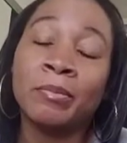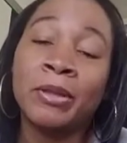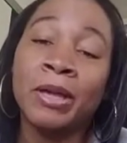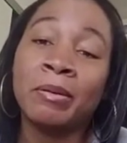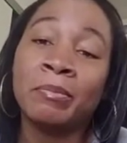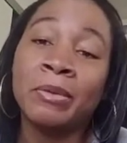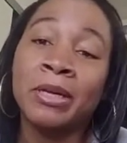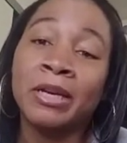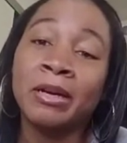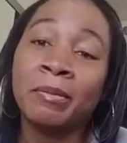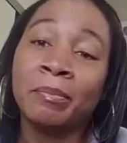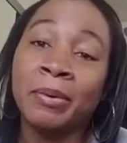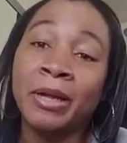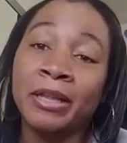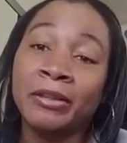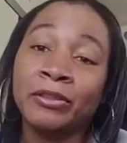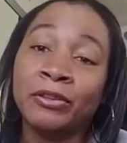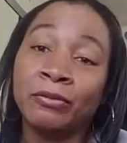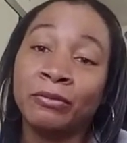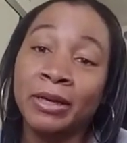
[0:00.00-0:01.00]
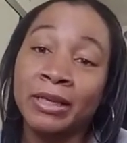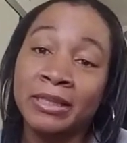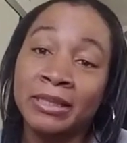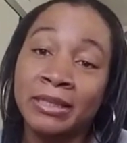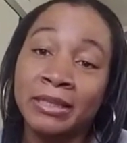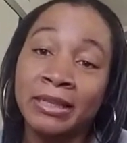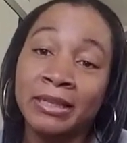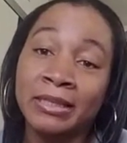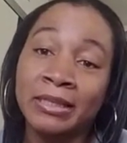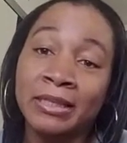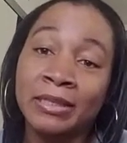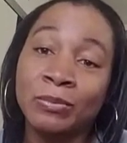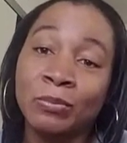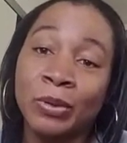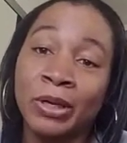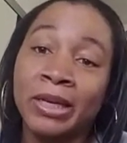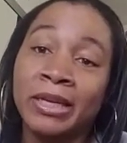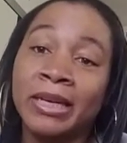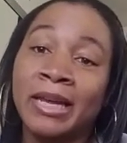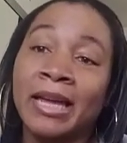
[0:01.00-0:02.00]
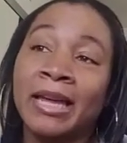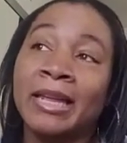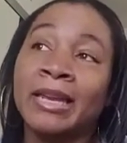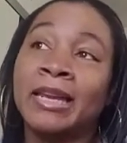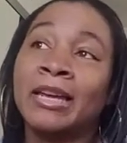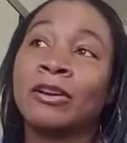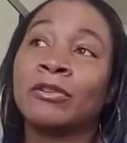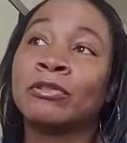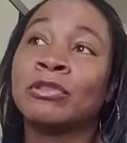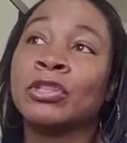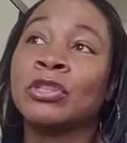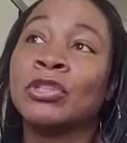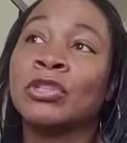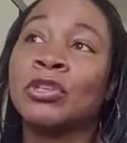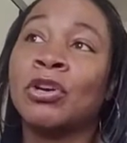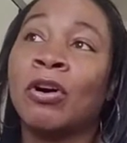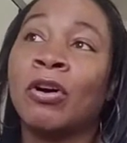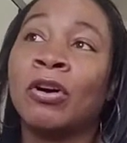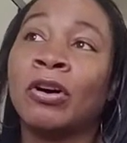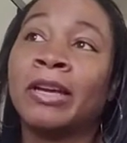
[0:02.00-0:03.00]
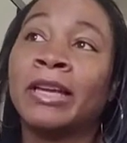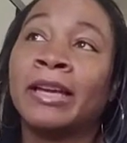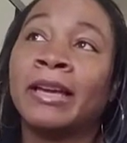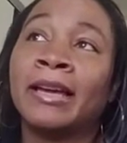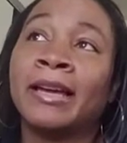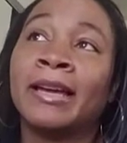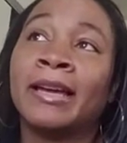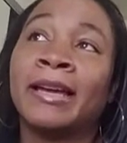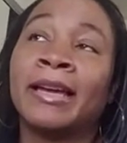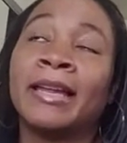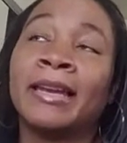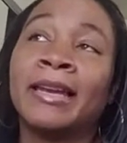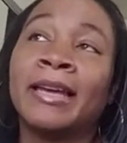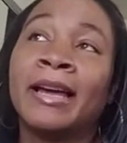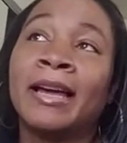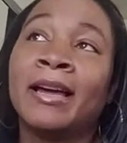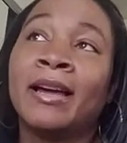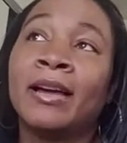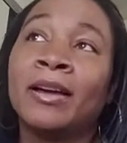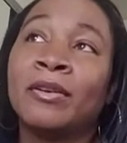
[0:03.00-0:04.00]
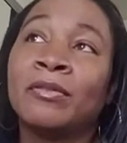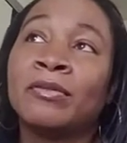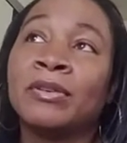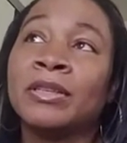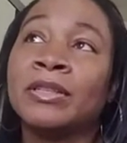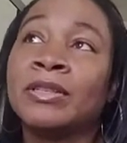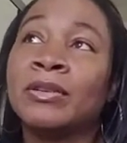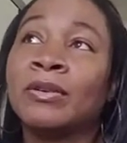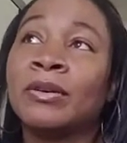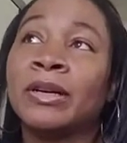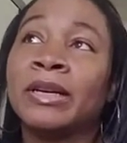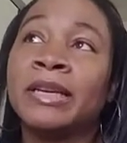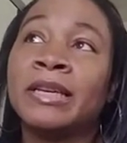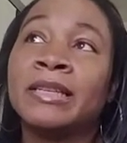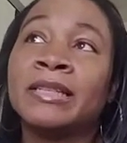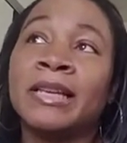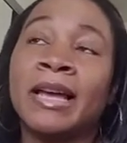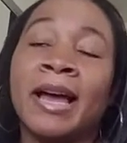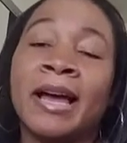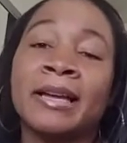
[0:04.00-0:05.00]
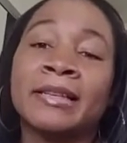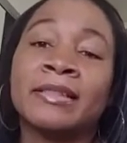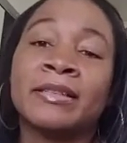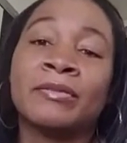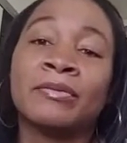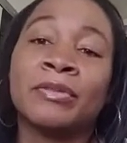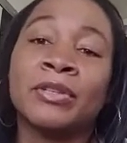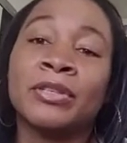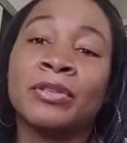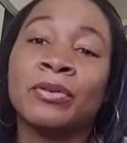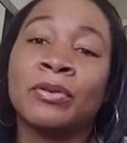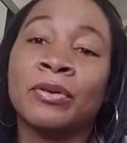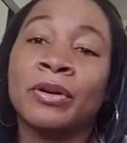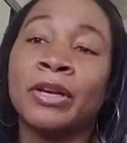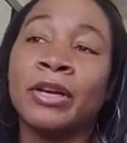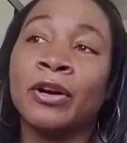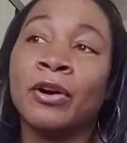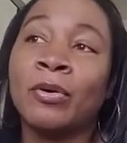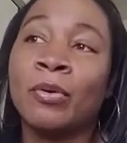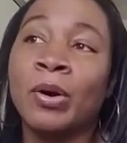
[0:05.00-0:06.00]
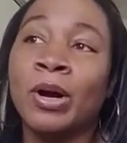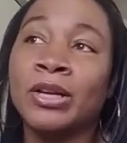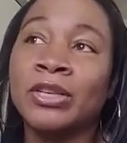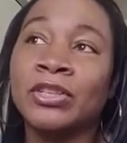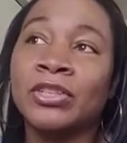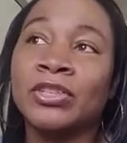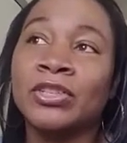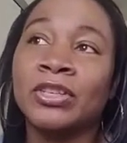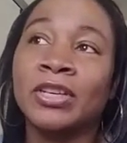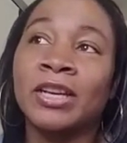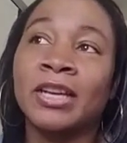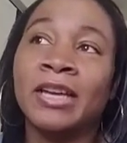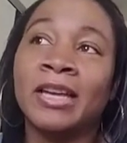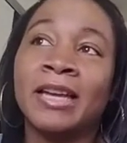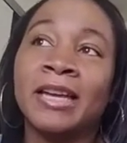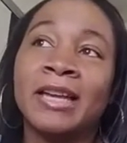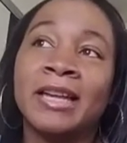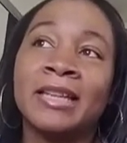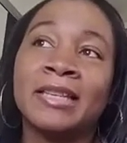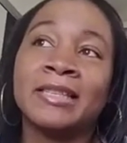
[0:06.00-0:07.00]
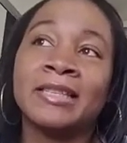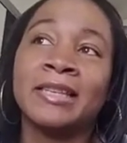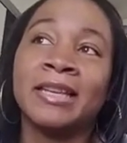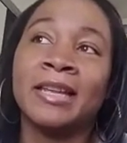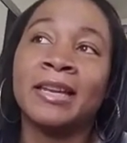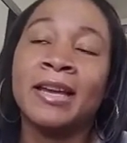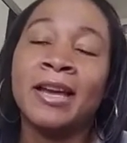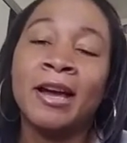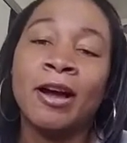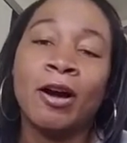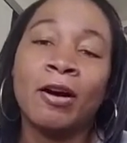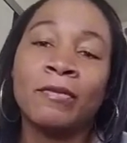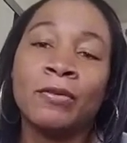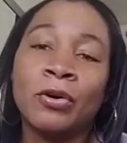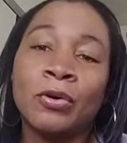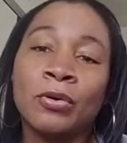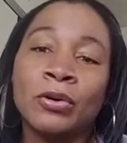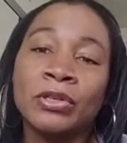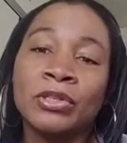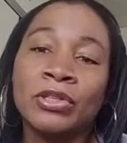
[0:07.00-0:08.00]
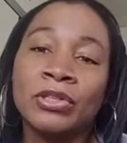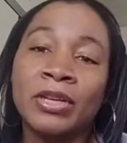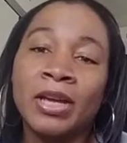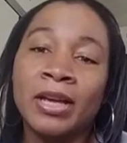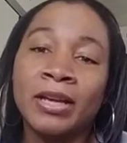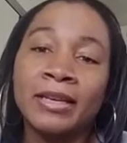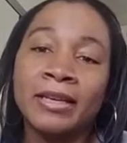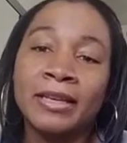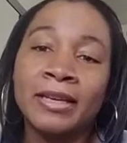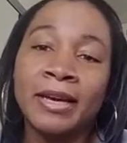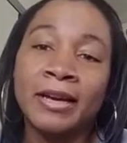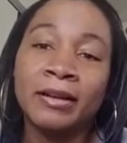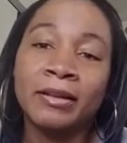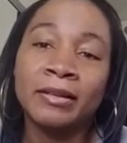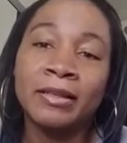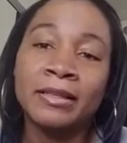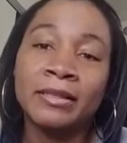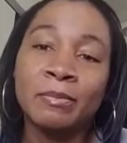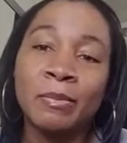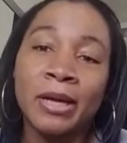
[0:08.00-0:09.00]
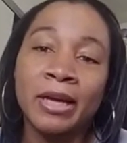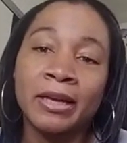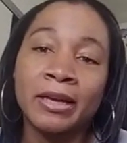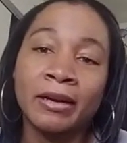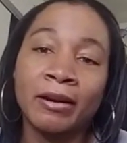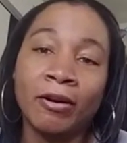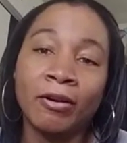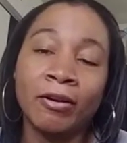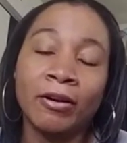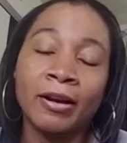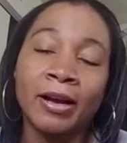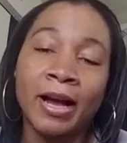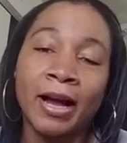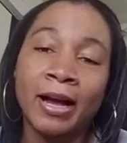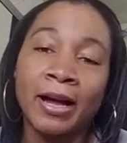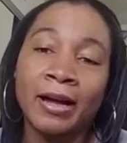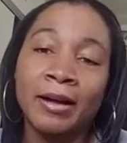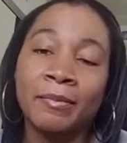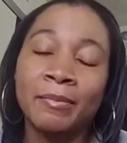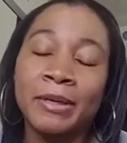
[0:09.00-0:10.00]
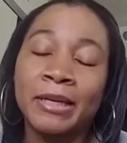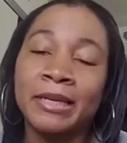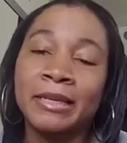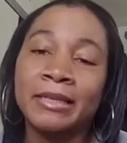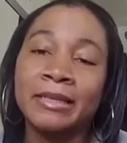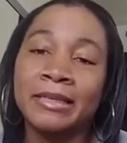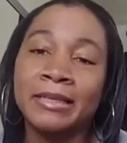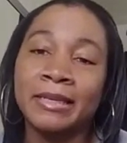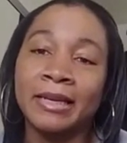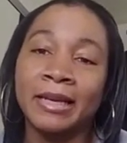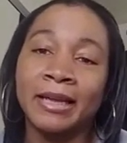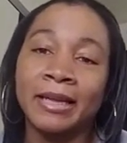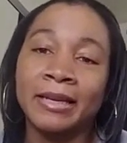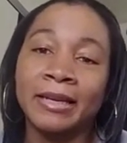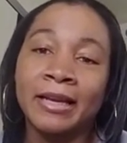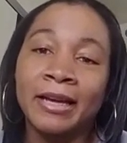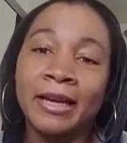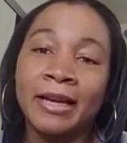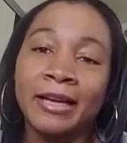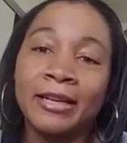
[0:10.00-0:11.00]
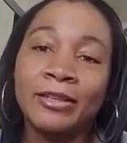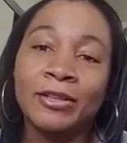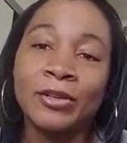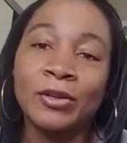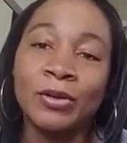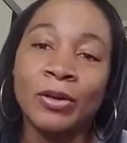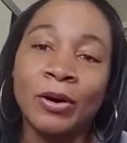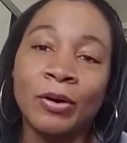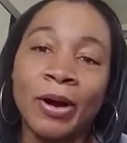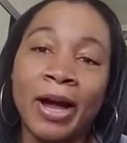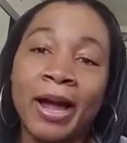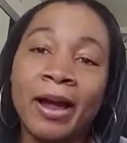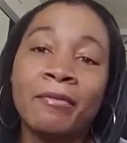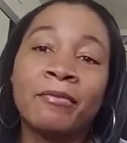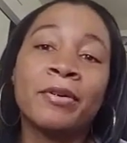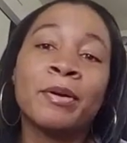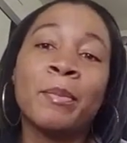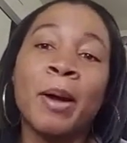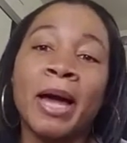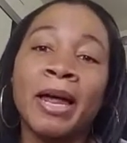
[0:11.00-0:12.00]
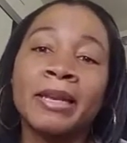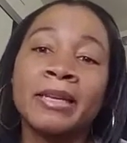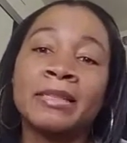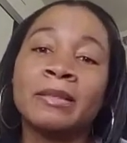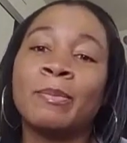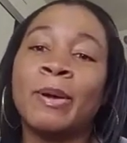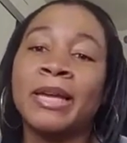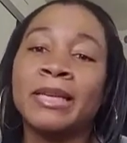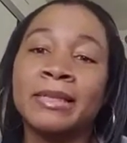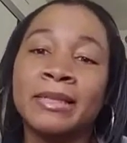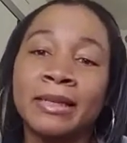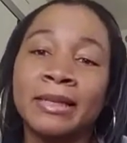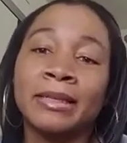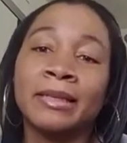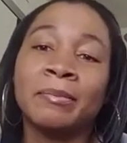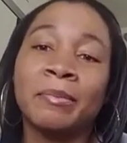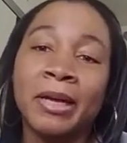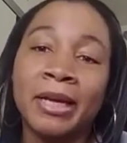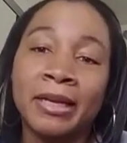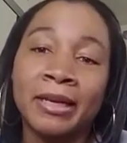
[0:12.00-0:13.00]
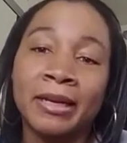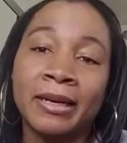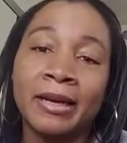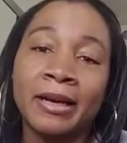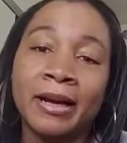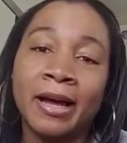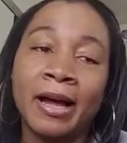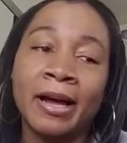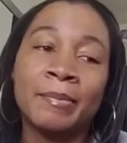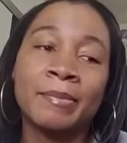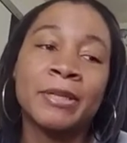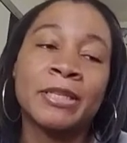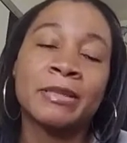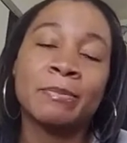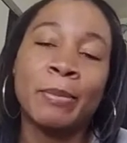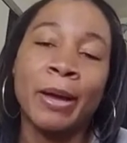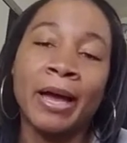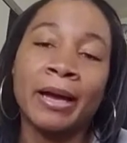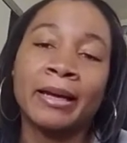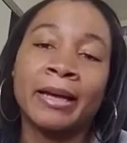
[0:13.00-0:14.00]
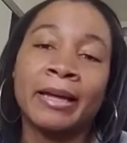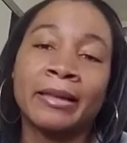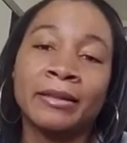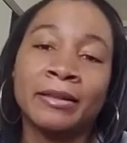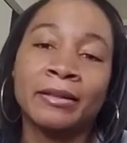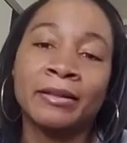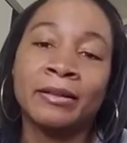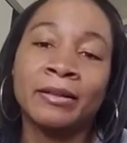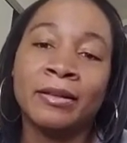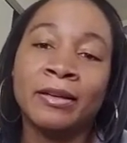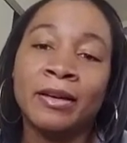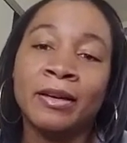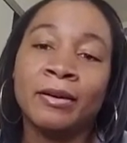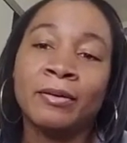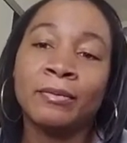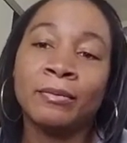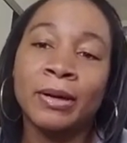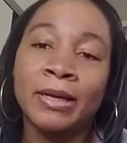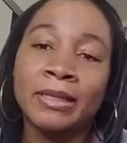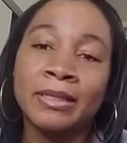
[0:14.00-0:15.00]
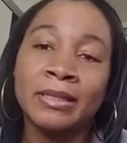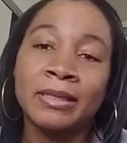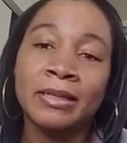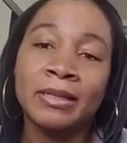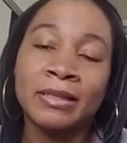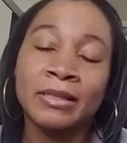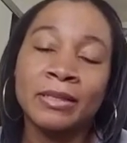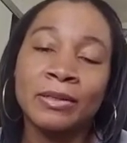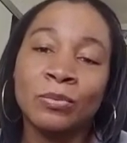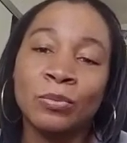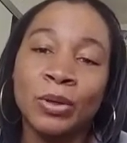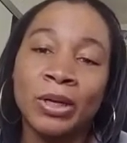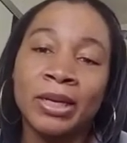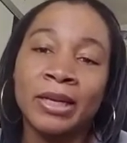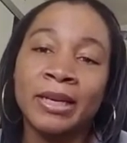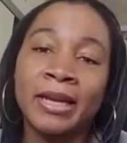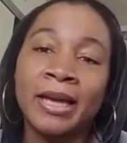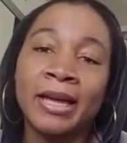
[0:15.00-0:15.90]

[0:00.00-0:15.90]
They meet up at the residence suite and they're just talking, and Victoria, he's asking Victoria questions, and of course Gail is making her comments, and you know, everybody's basically making their comments back at the residence suite.